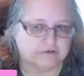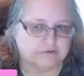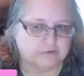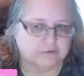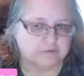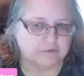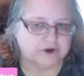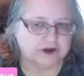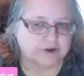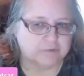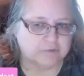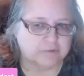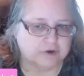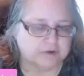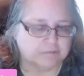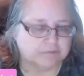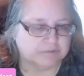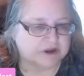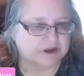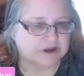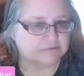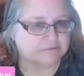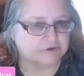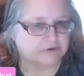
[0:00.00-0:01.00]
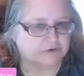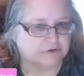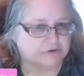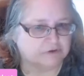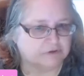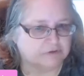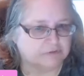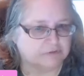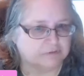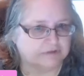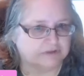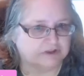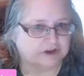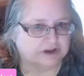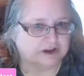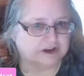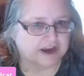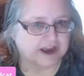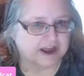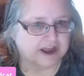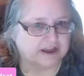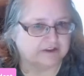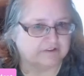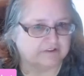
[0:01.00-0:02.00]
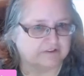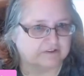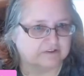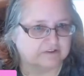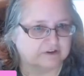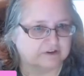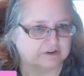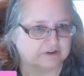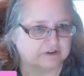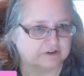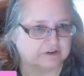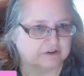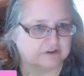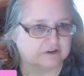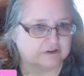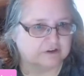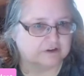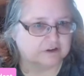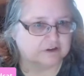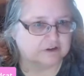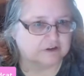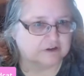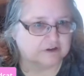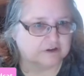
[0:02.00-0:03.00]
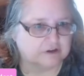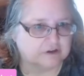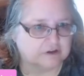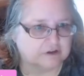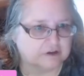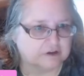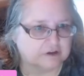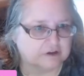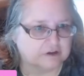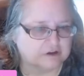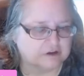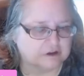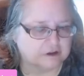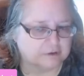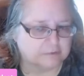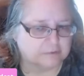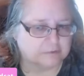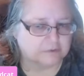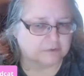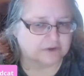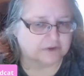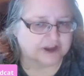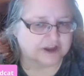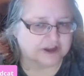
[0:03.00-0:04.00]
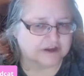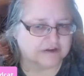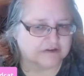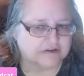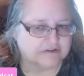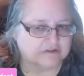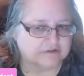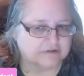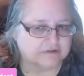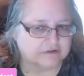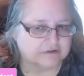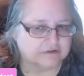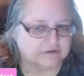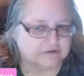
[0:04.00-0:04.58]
21 people within the last couple weeks.